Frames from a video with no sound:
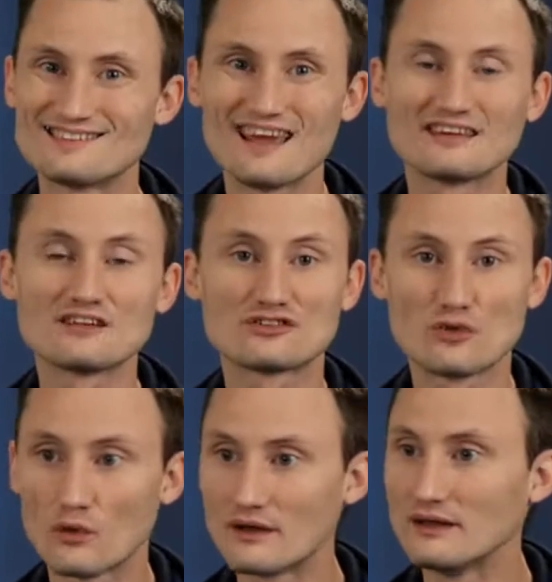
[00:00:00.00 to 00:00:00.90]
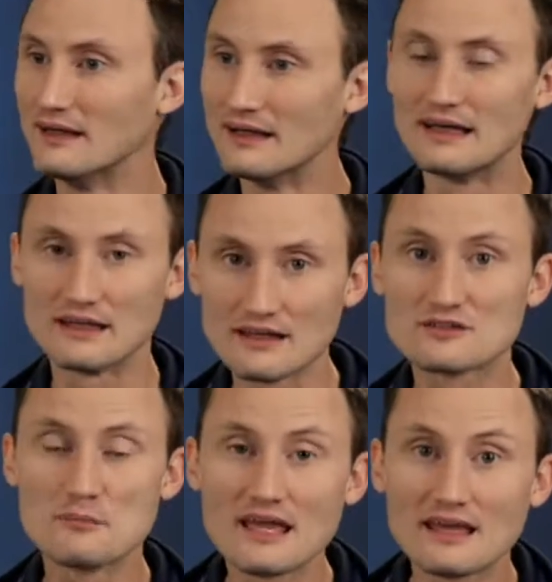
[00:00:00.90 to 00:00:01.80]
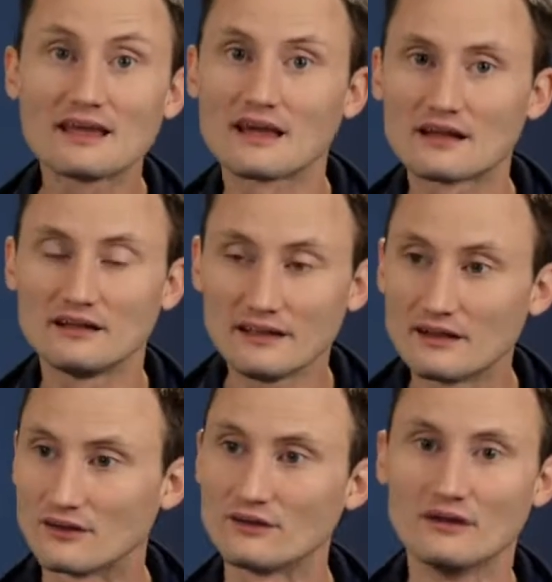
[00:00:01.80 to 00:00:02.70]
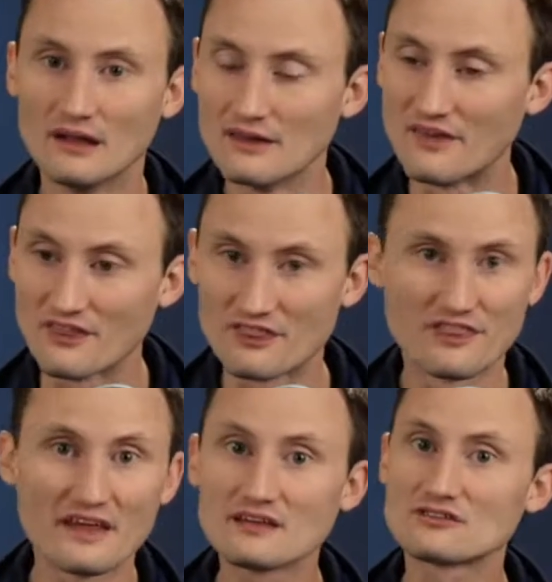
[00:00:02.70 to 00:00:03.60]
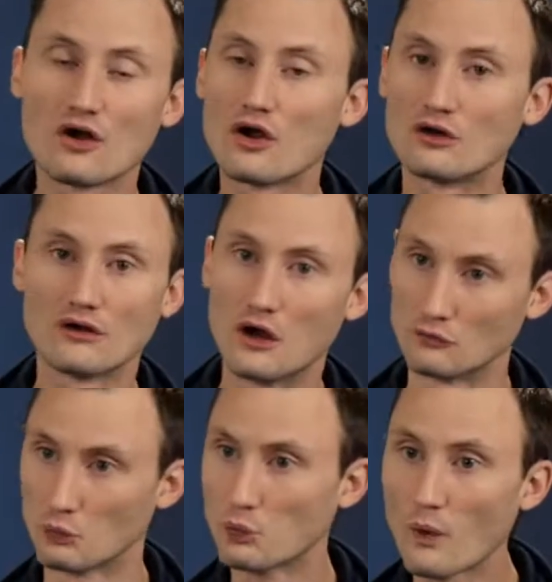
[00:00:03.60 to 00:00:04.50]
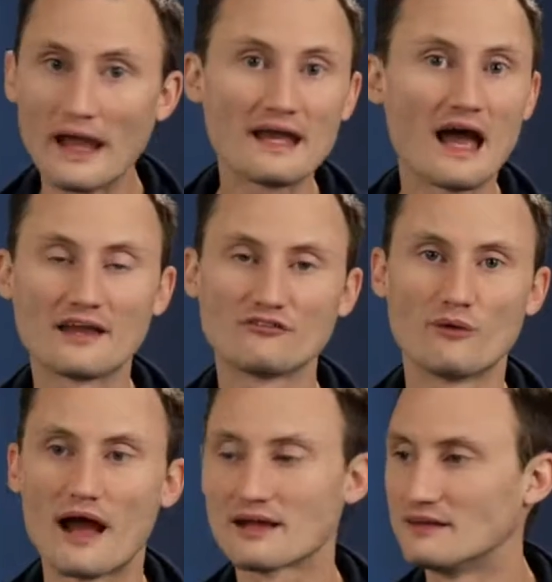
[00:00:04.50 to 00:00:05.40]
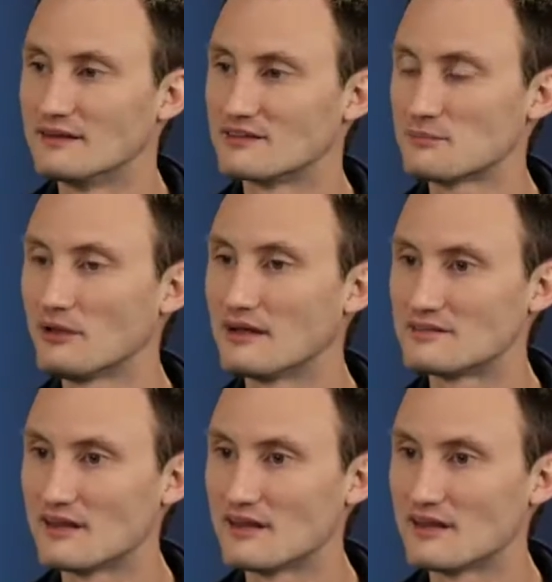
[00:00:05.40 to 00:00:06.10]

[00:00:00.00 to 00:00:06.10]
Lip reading: Yet this story is making it clear that things are way out of whack in this place.